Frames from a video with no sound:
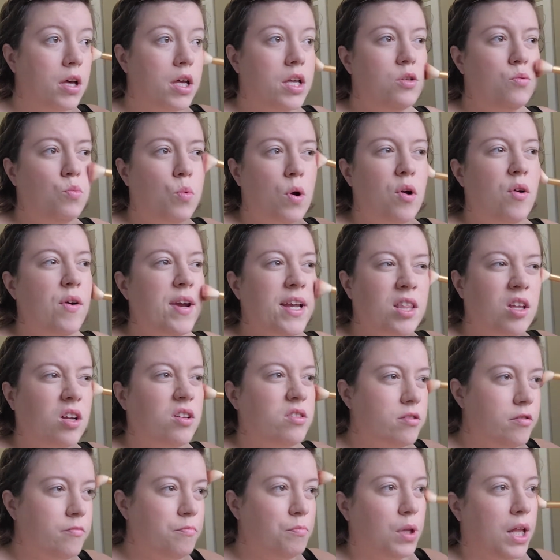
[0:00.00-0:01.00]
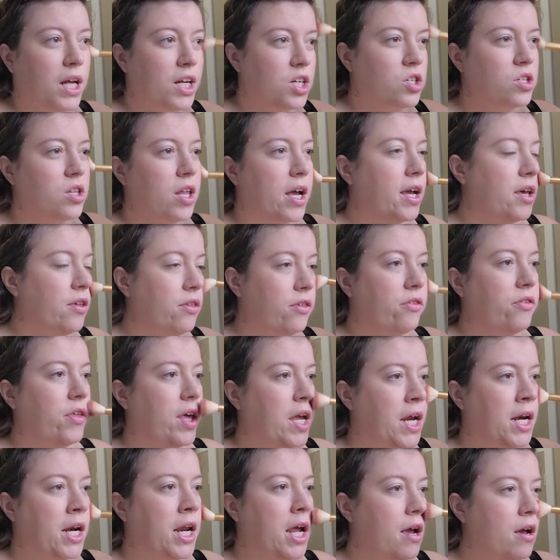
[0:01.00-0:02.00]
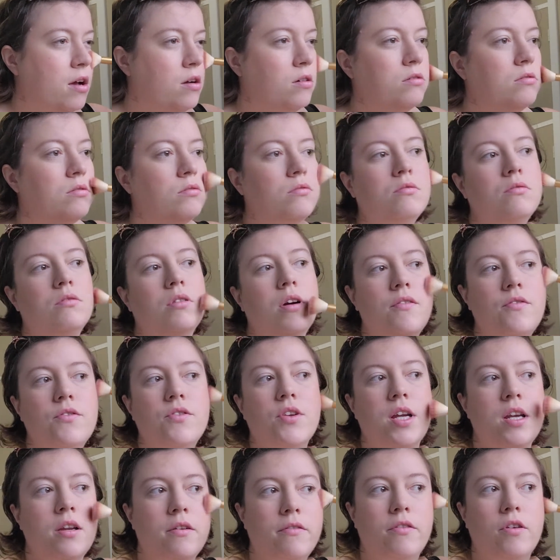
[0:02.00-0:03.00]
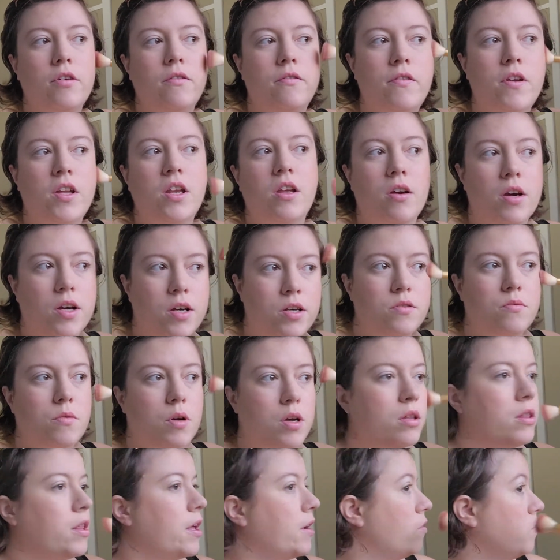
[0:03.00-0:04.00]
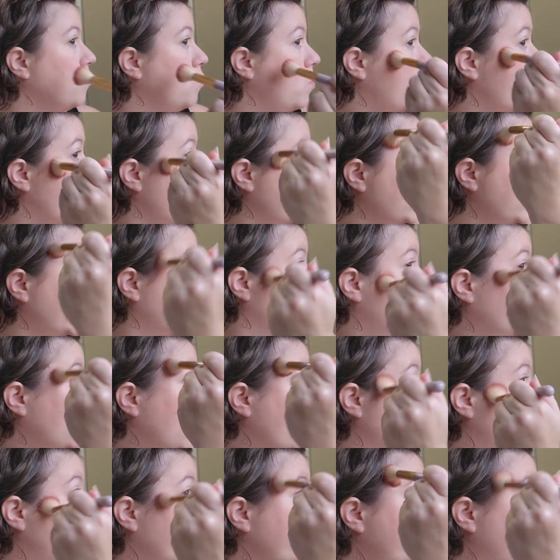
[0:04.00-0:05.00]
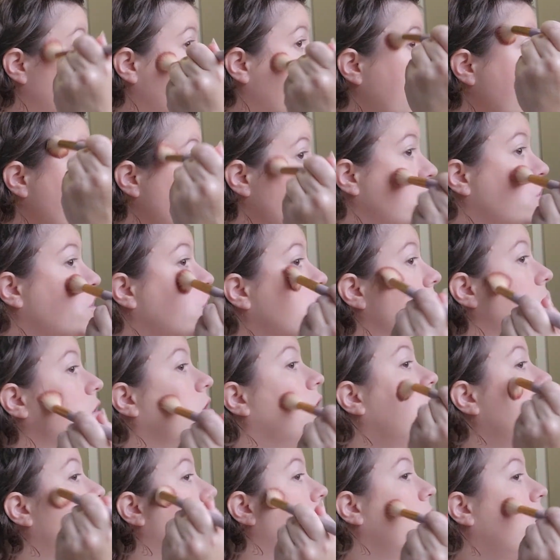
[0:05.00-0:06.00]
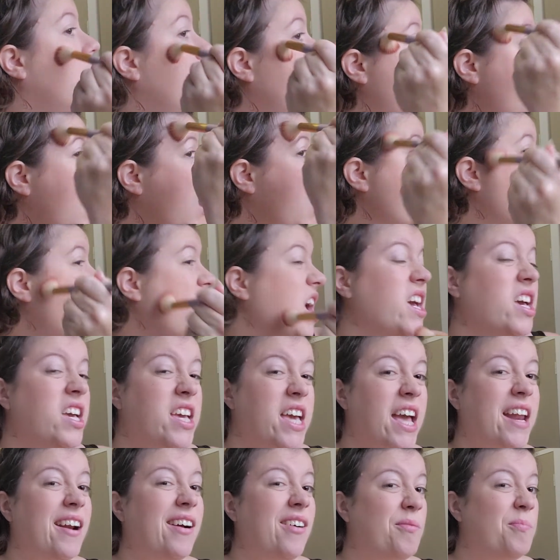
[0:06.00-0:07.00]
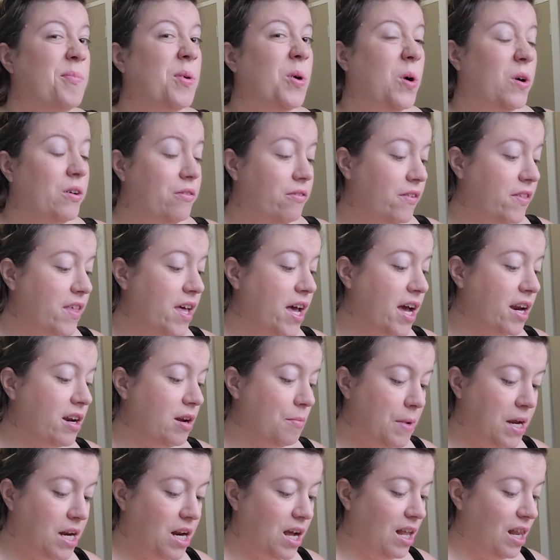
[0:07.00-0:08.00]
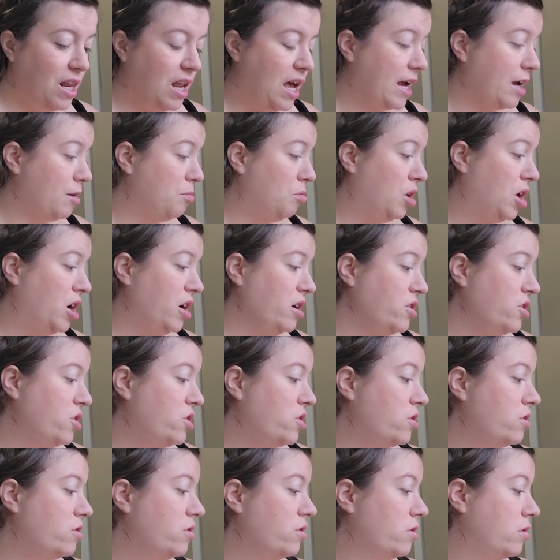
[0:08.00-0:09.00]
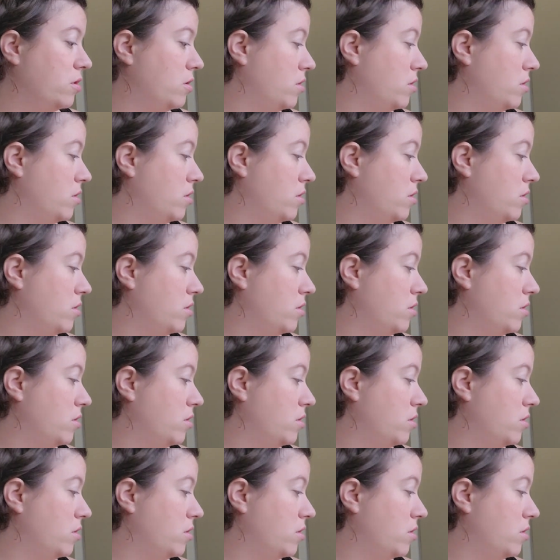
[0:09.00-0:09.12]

Is wearing lots of blush like a thing now? I've seen a few videos where they're wearing like lots of blush, and I can get on board for that. I mean, I like blush.